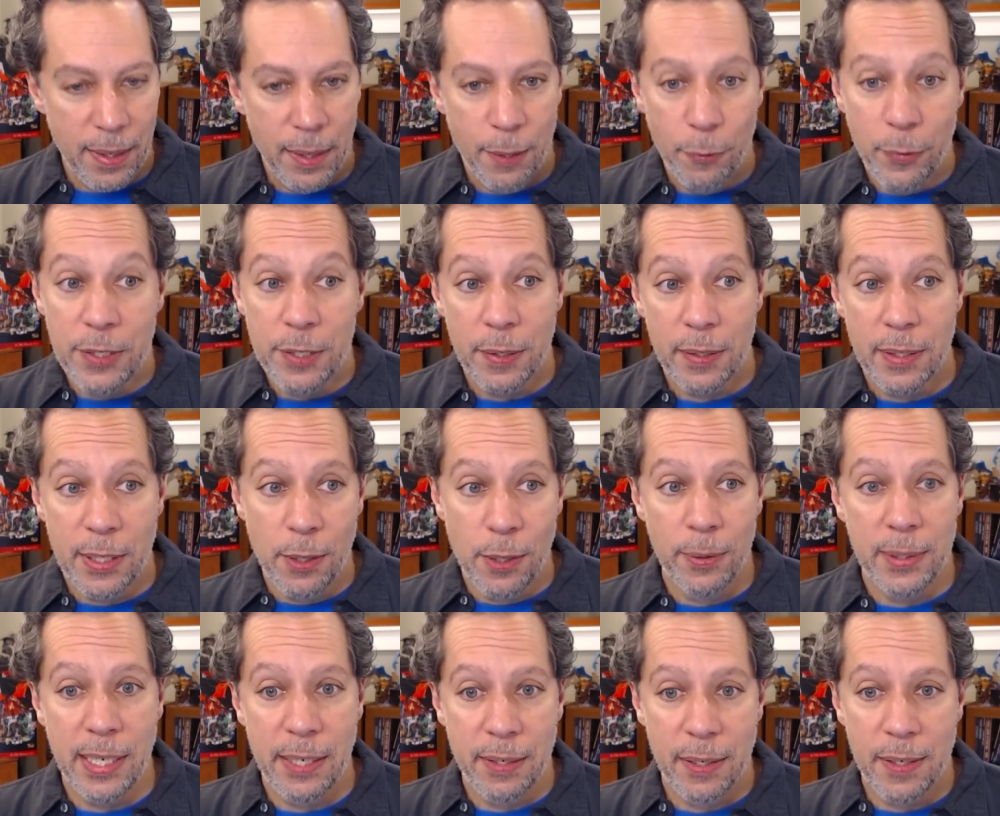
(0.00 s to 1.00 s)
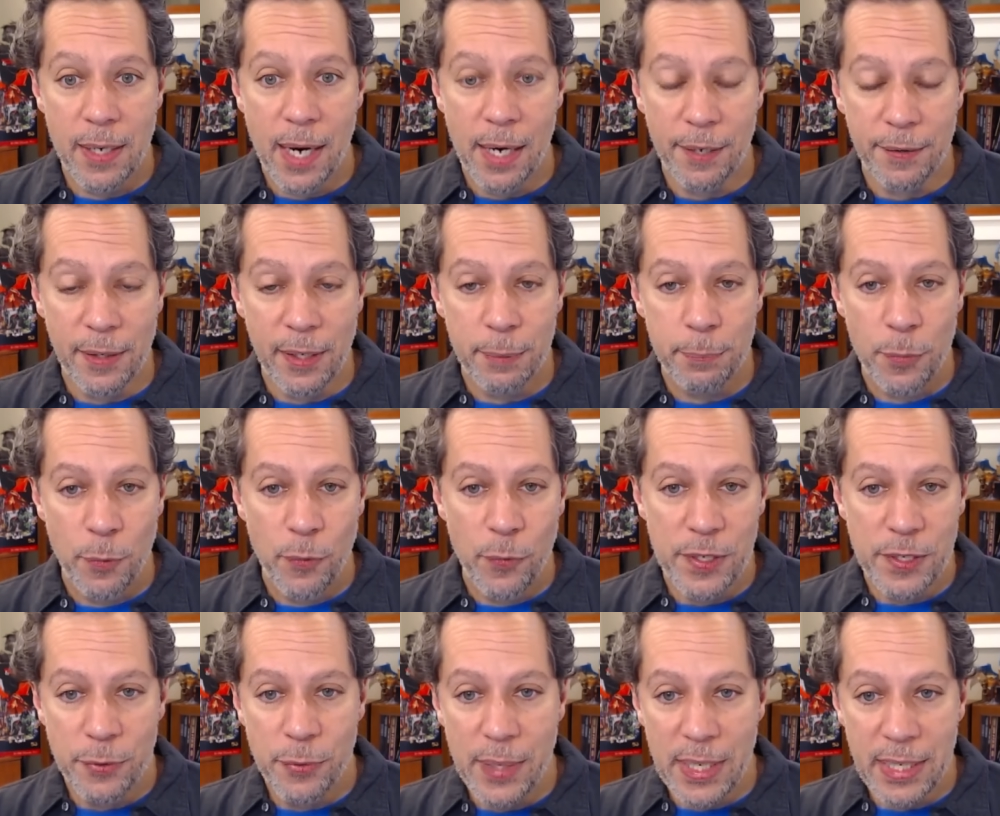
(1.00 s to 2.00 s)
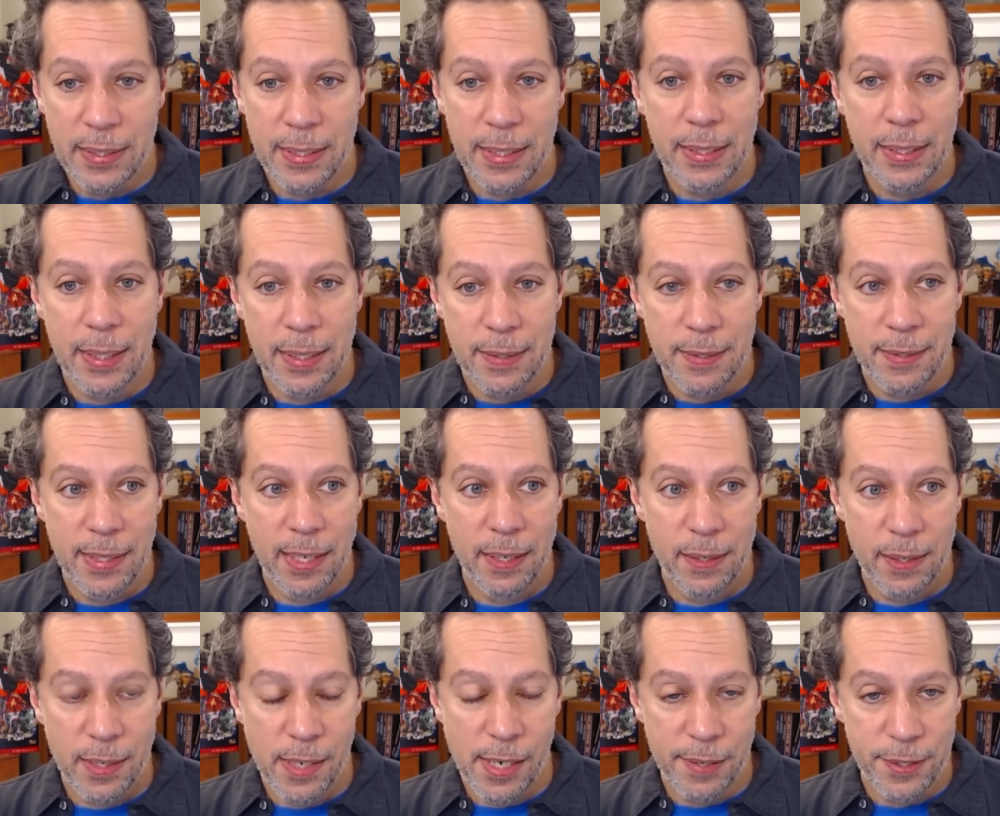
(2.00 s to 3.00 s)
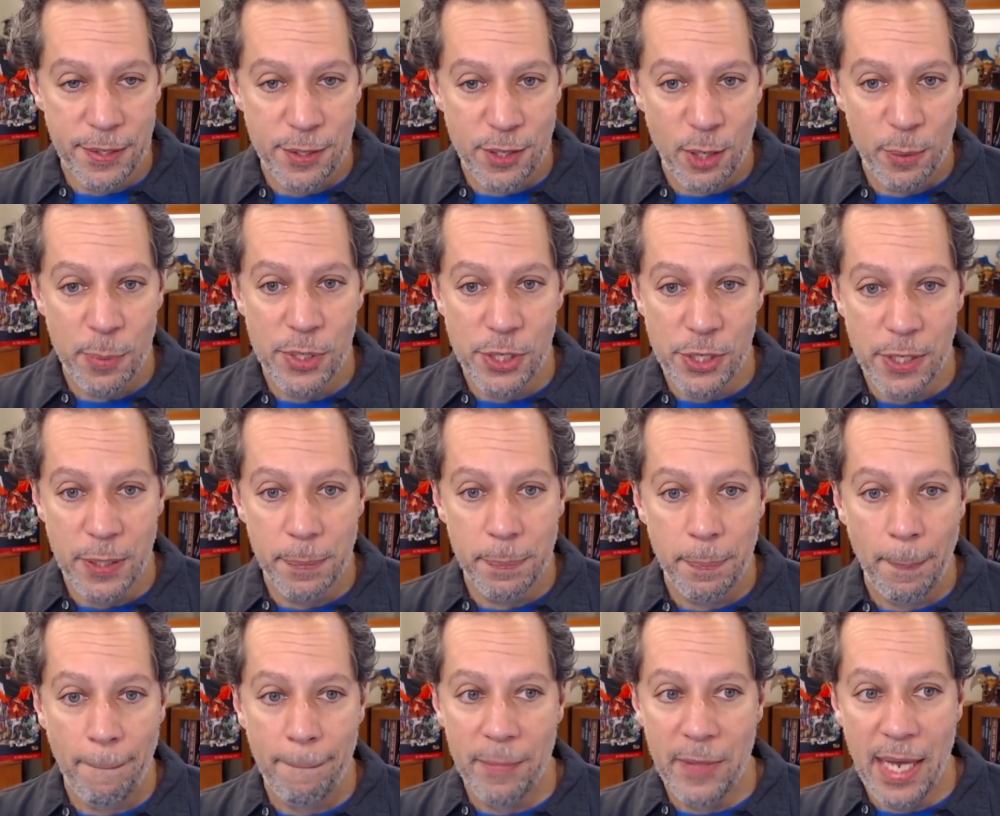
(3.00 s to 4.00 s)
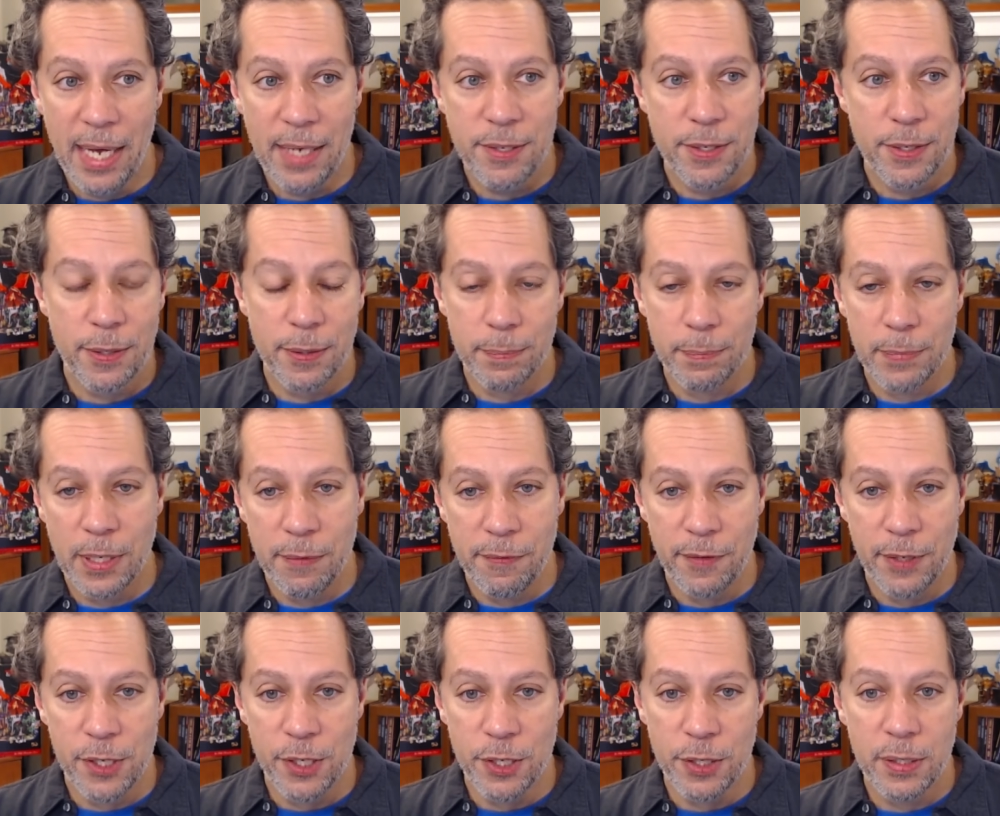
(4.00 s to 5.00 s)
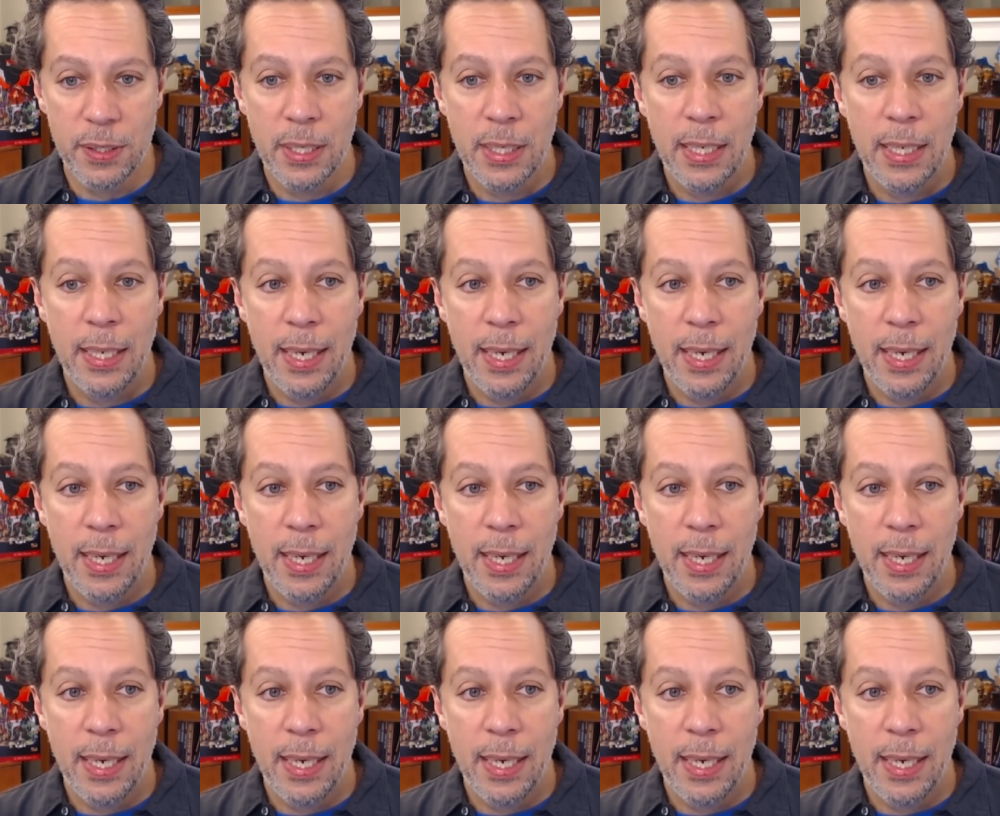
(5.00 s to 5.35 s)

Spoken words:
we took the old Aarakocra, we tweaked it, it's the Aarakocra Skirmisher. That's your conversion.